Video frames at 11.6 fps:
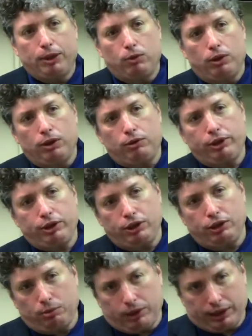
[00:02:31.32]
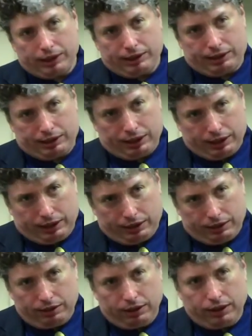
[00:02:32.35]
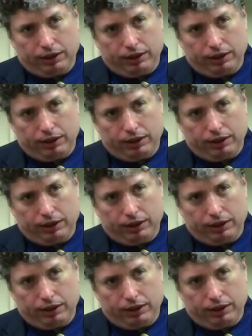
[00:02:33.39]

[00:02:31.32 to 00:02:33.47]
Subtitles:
all Christians will concede